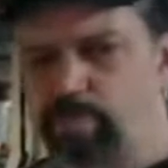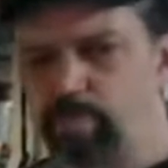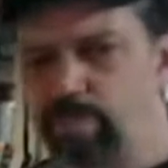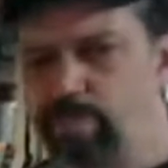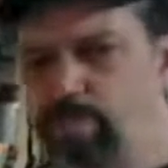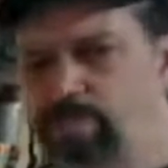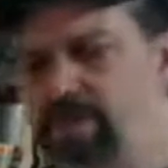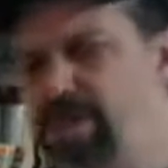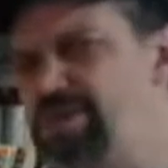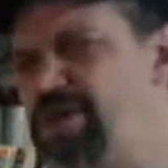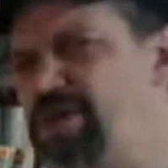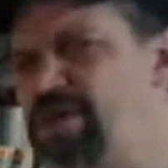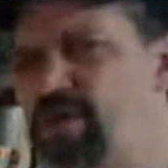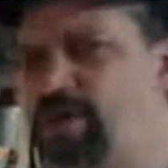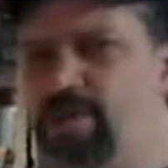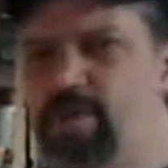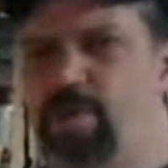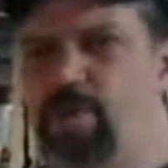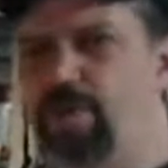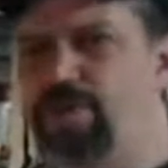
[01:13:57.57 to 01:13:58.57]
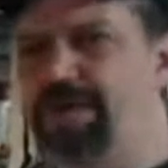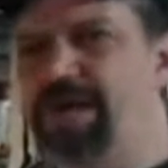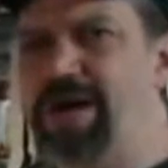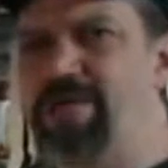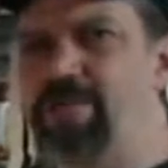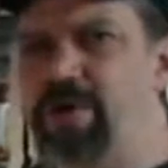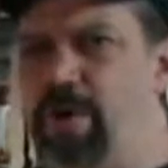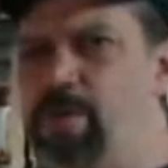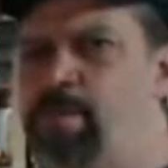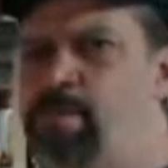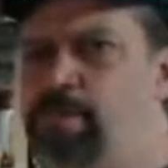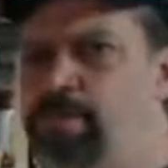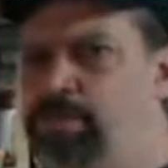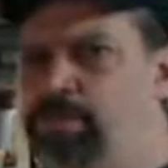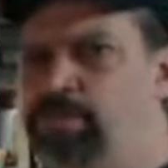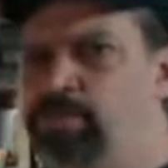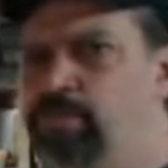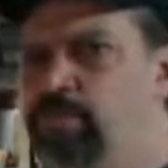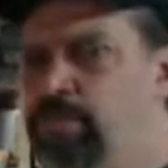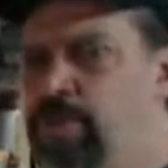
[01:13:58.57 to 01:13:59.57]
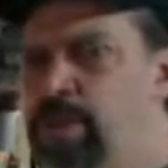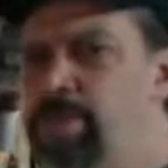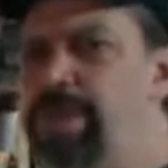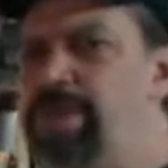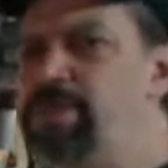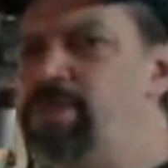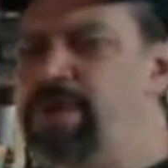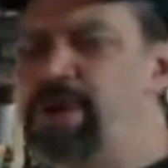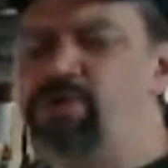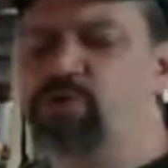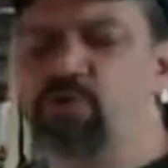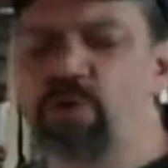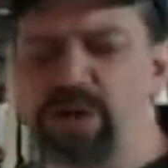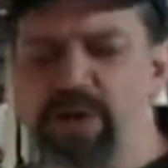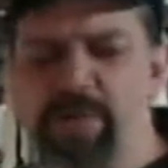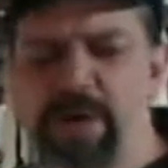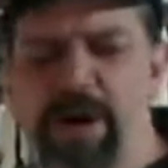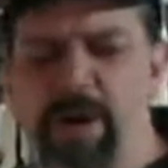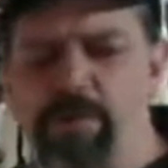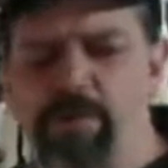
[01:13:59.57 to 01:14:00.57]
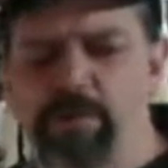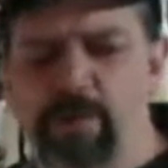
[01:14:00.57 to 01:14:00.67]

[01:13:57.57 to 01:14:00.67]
Maybe a little bit more than that, but maybe around 20 pounds.